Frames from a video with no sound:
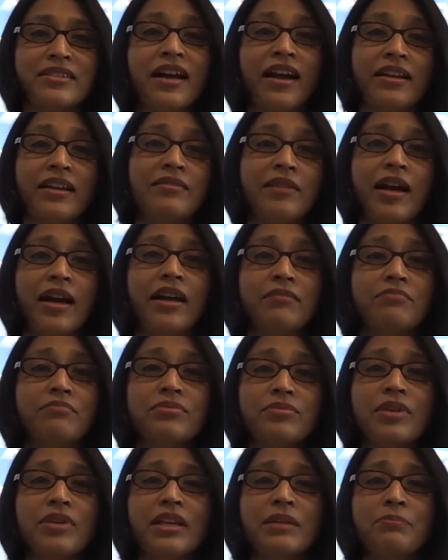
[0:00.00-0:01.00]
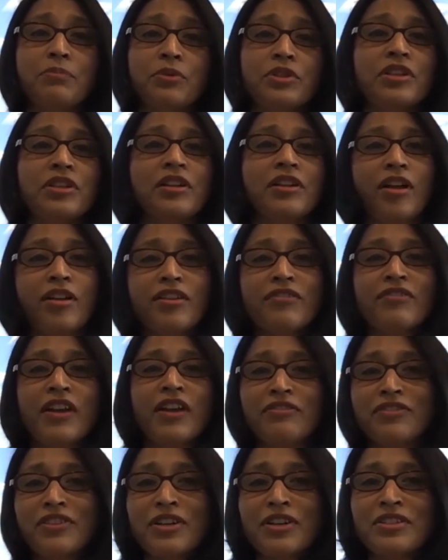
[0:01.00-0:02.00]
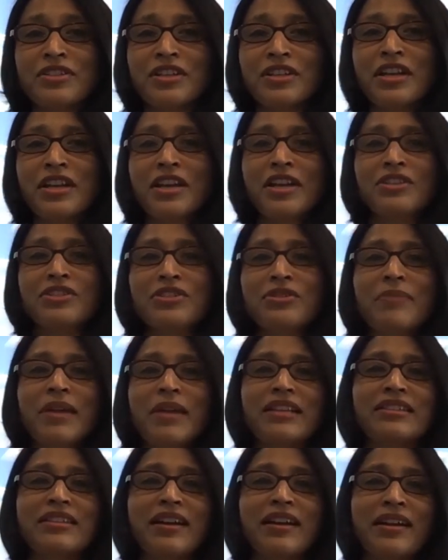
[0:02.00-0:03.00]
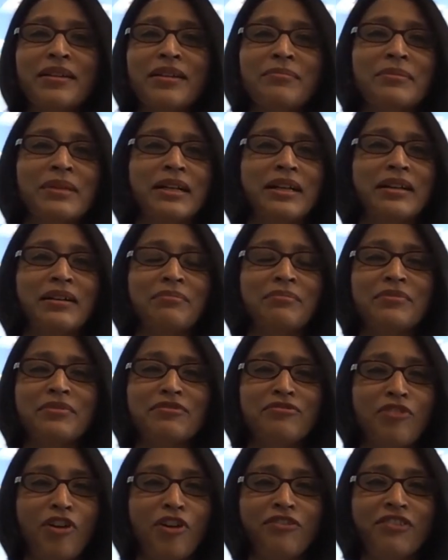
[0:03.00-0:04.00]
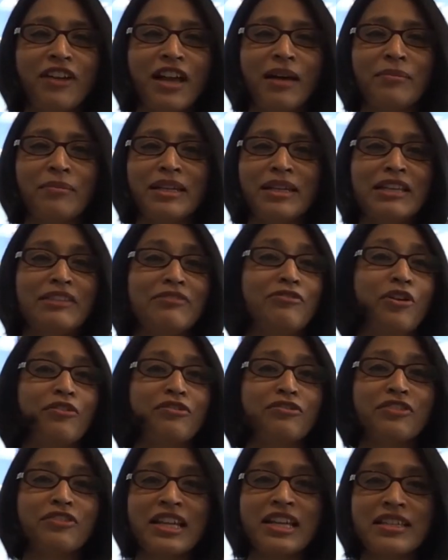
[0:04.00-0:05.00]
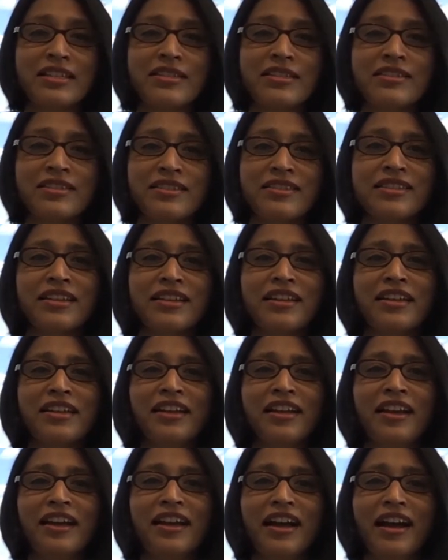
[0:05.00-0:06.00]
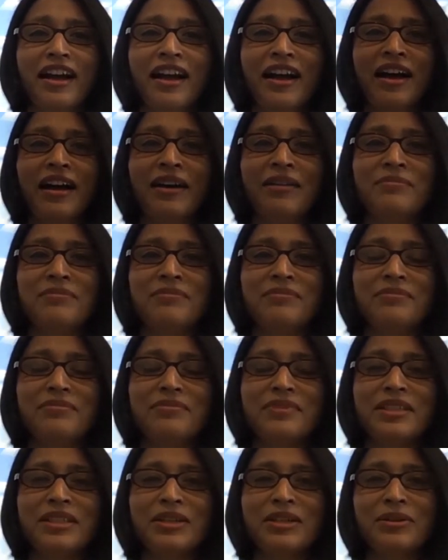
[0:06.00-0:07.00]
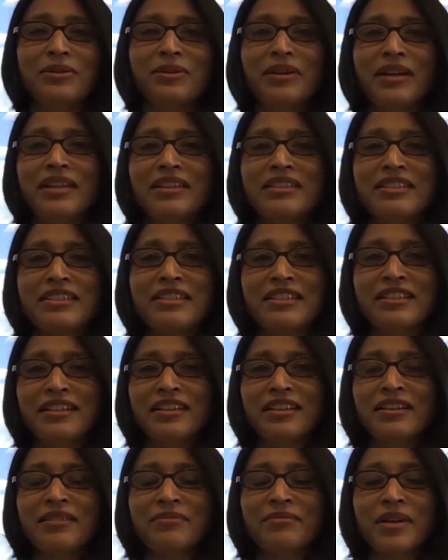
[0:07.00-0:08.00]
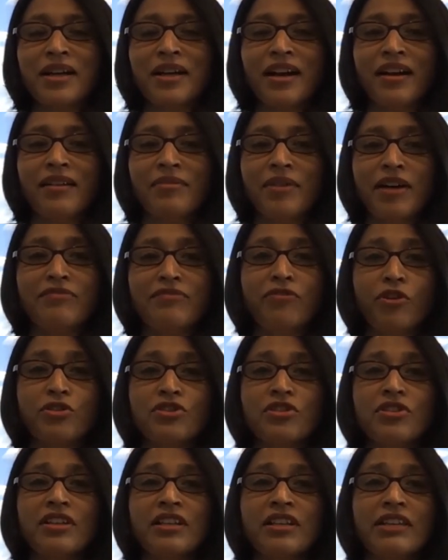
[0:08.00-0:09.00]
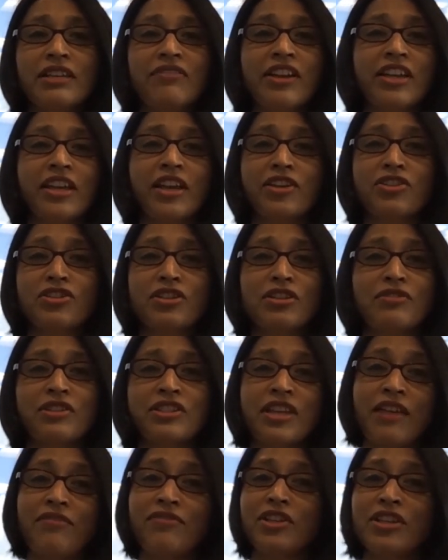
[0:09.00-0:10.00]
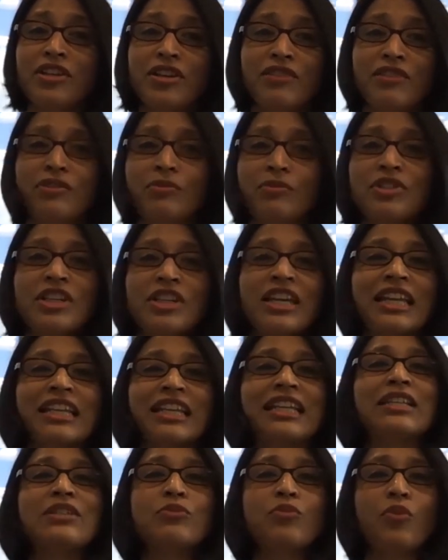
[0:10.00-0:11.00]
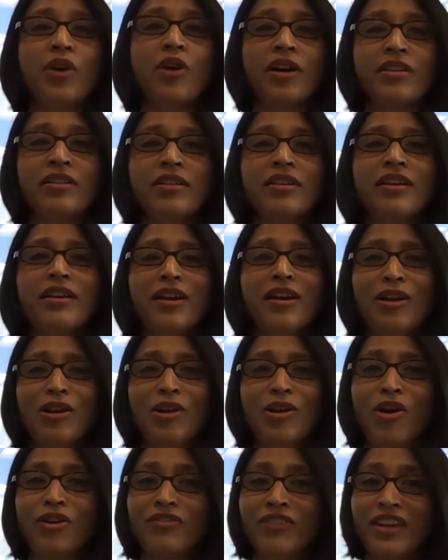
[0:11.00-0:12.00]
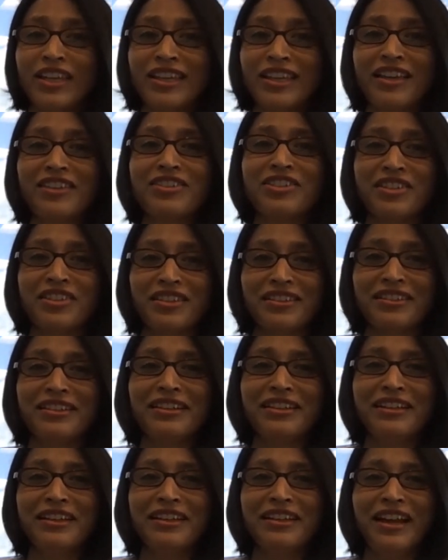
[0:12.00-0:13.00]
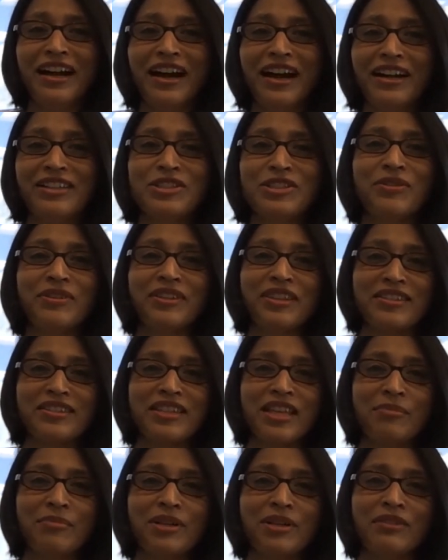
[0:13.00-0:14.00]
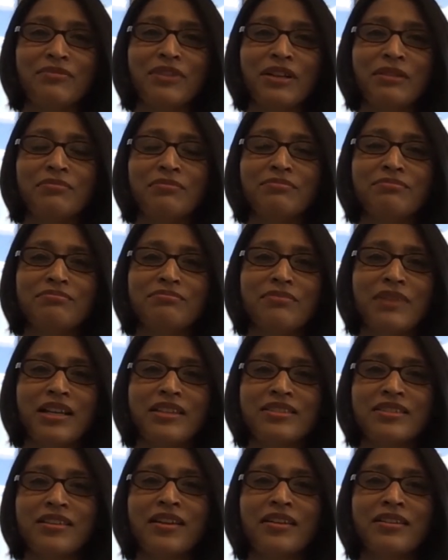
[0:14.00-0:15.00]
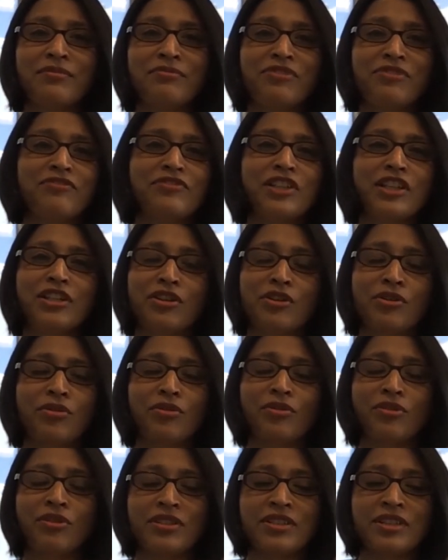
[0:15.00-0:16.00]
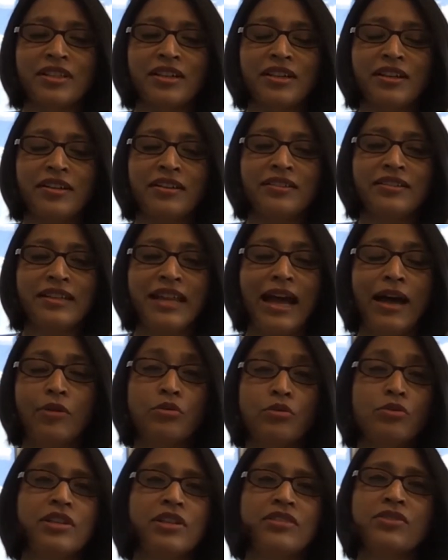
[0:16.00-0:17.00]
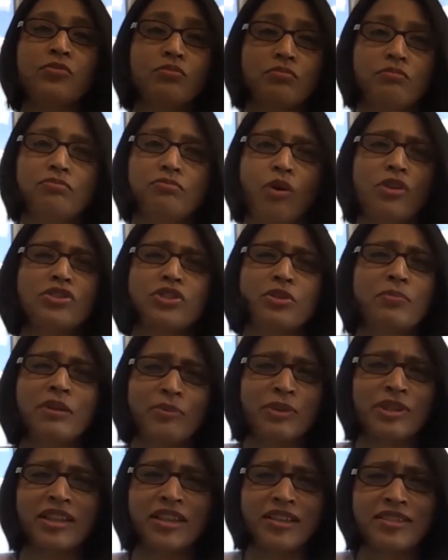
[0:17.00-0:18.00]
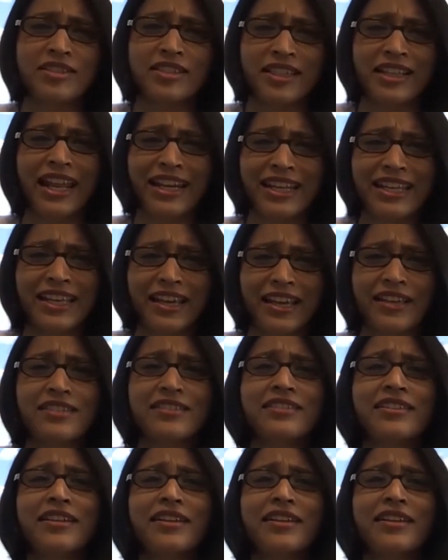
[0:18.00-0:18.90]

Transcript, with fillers: I, I, really put in a lot of effort to make time um, for family, for friends. Um, you know, and uh, uh, unfortunately, vacation, which every year we would take at least one long vacation uh, during the summer when my son, 15 year old uh, now, who doesn't want to be with us in any case,